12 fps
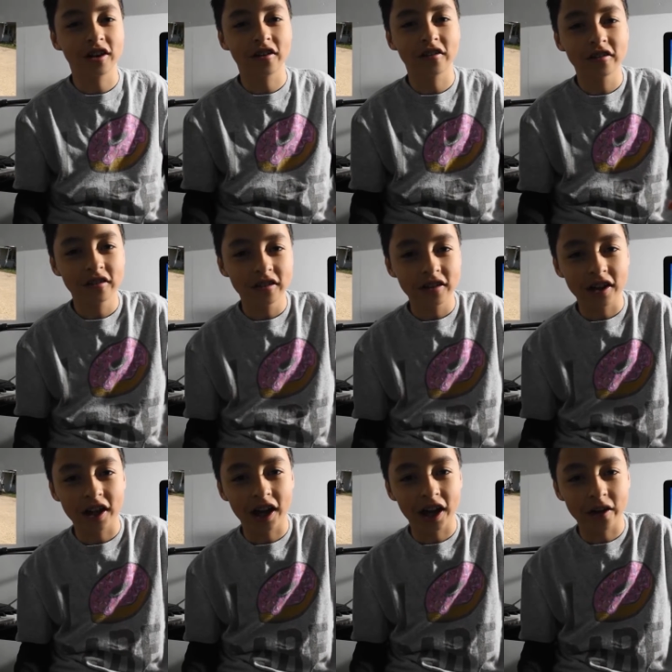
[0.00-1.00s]
out
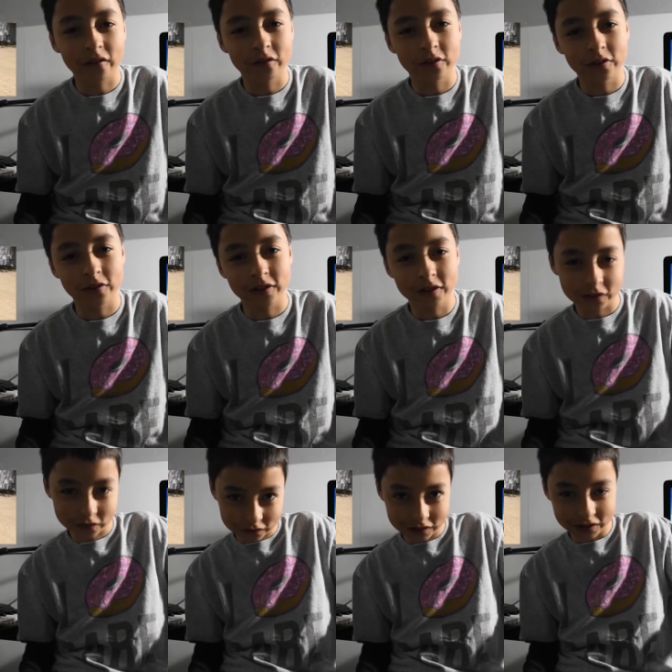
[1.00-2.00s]
after this
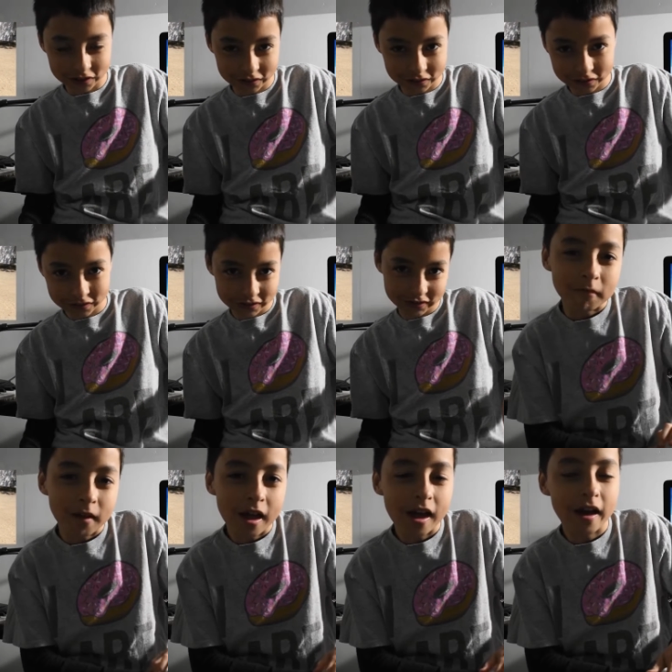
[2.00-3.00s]
video.
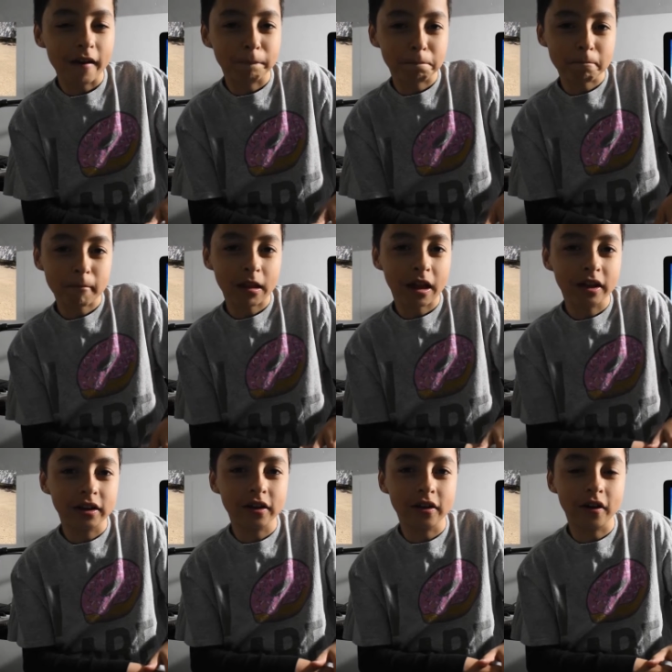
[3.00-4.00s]
And I
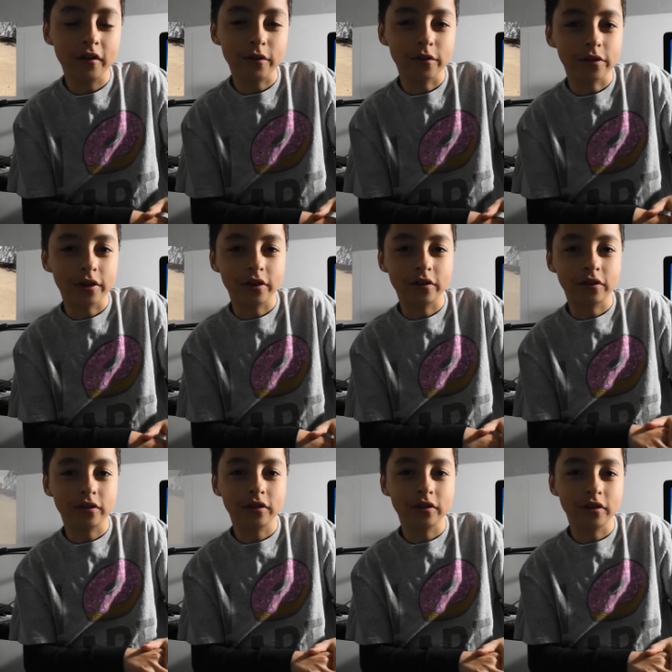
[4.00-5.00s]
did other
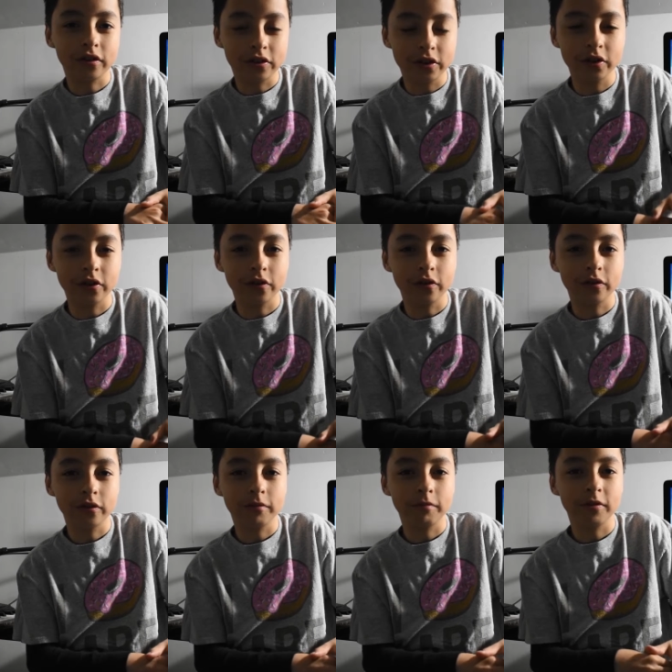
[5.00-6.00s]
things too,
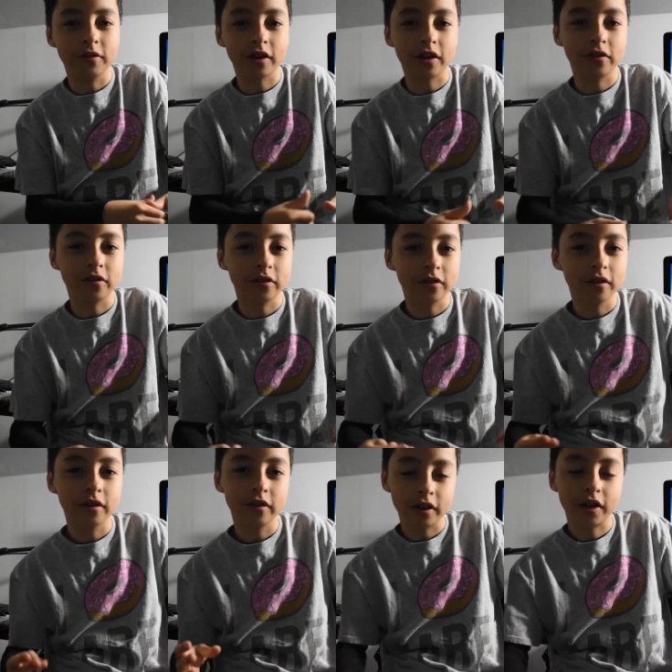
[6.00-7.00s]
besides
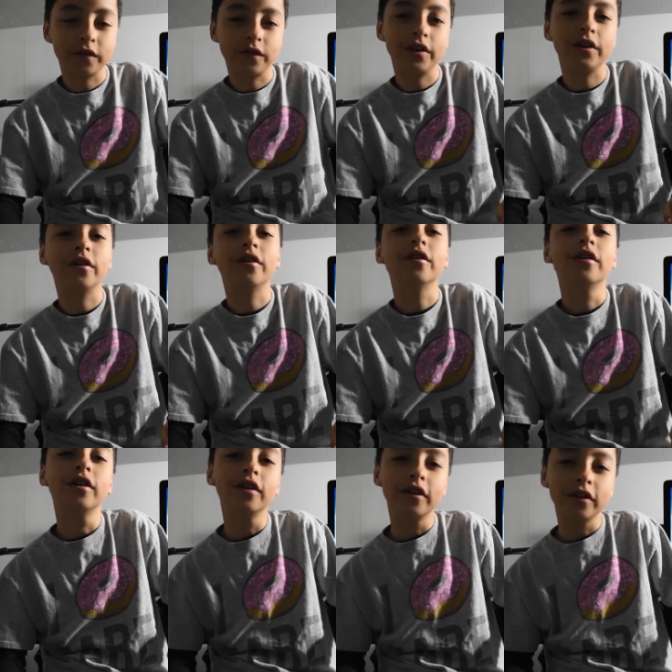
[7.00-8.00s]
that video.
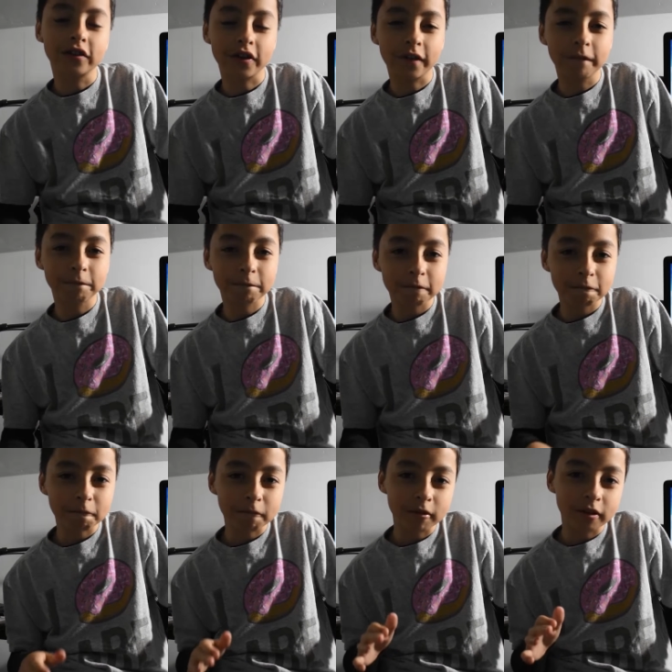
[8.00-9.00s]
So
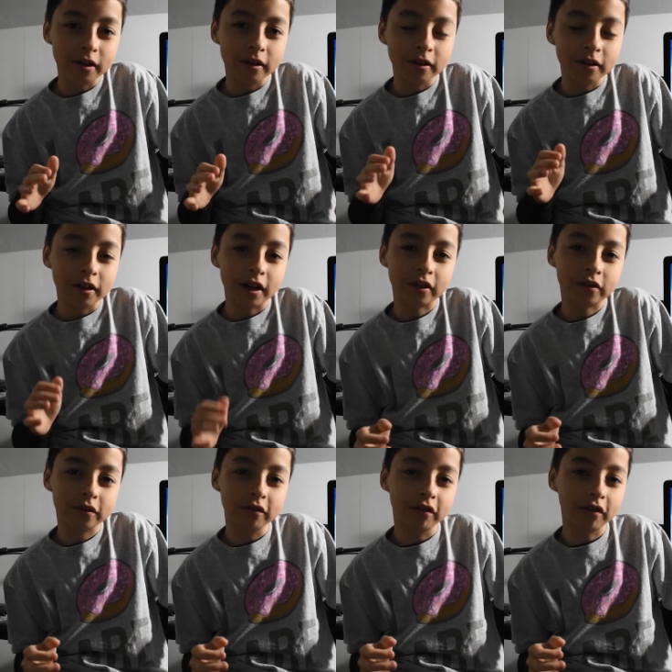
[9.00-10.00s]
at
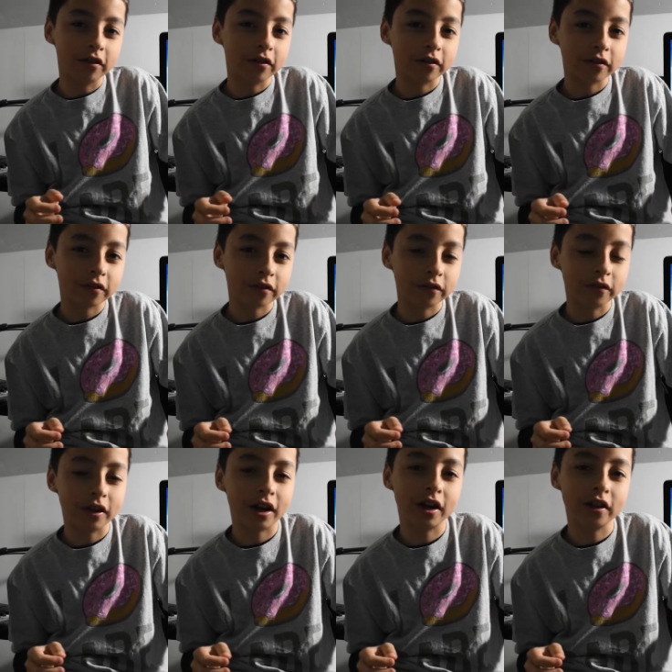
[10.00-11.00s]
school, we
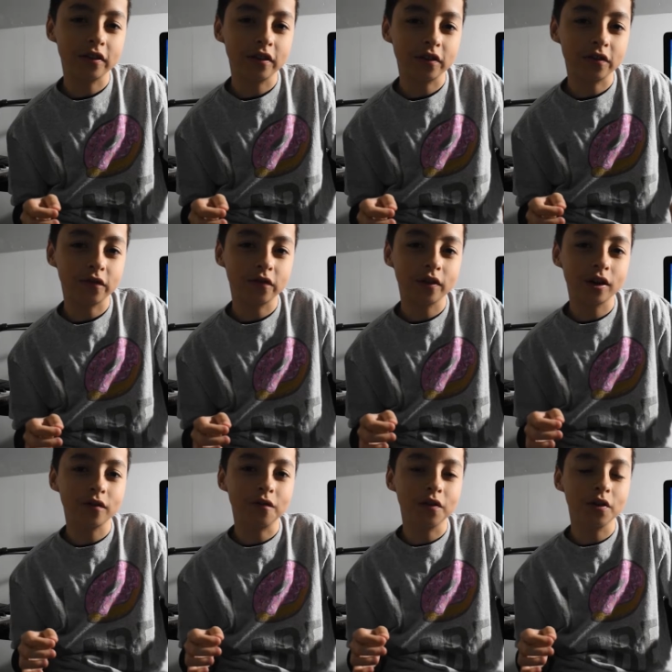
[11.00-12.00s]
had this
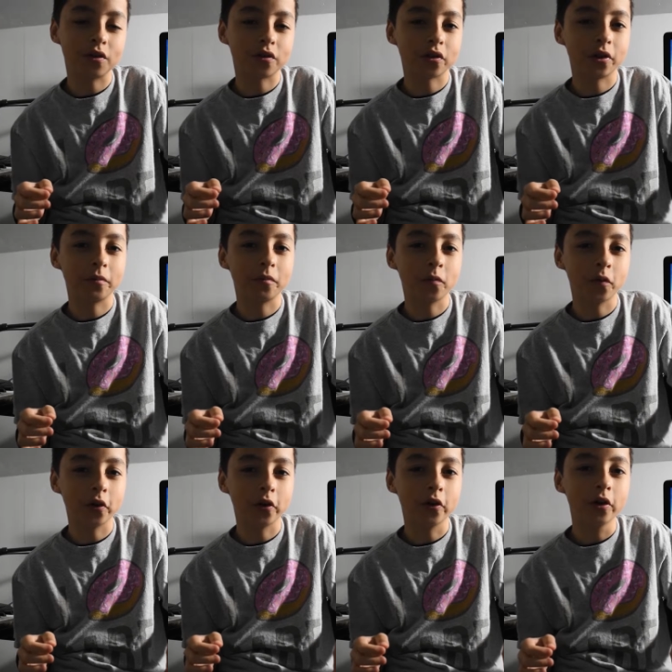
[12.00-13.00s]
fun field trip
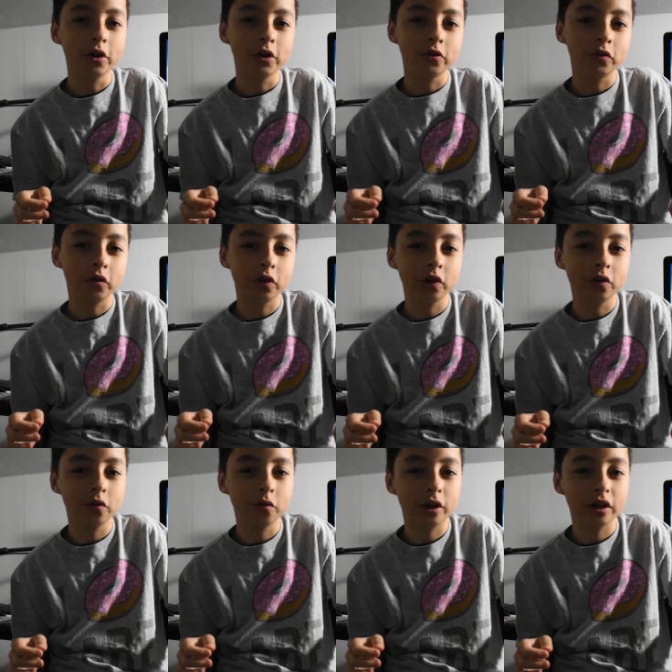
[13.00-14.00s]
where
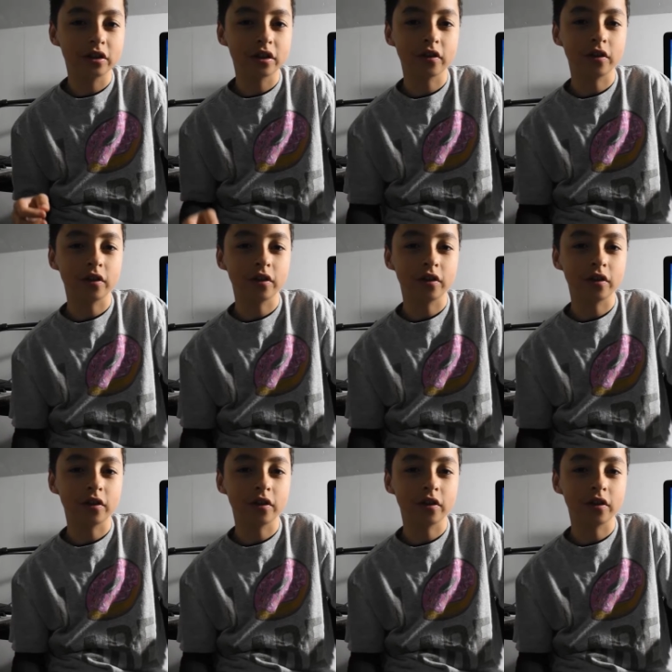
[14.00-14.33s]
we went to